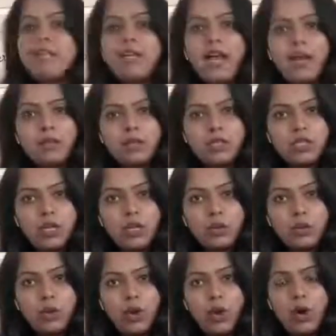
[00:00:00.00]
administrative
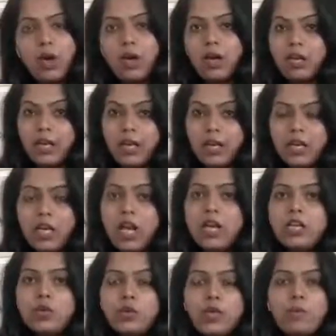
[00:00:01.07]
law, again you
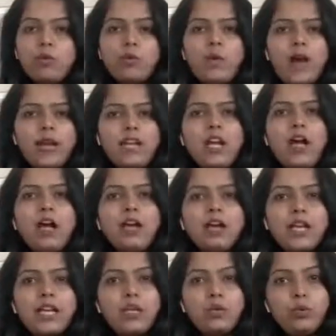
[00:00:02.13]
can provide like
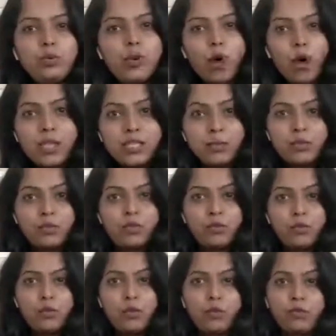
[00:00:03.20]
concept of
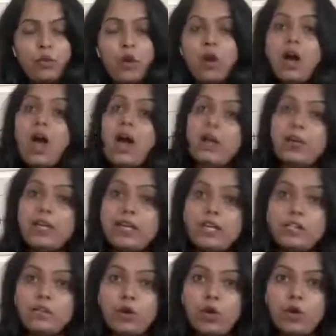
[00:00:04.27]
rule of law, how it is
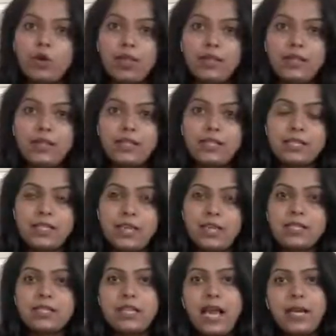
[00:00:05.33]
followed in this case,
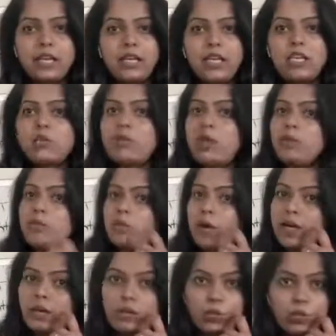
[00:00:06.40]
that case. You can provide
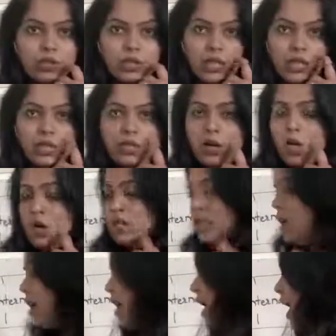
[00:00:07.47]
those case laws.
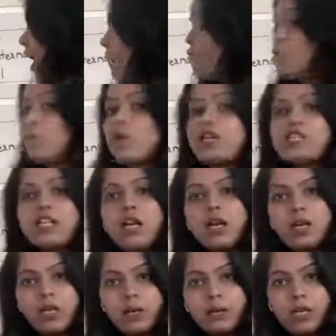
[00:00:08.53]
Afterwards,
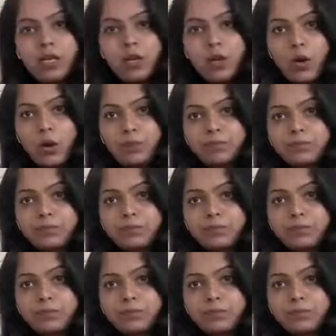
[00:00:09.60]
criminal law.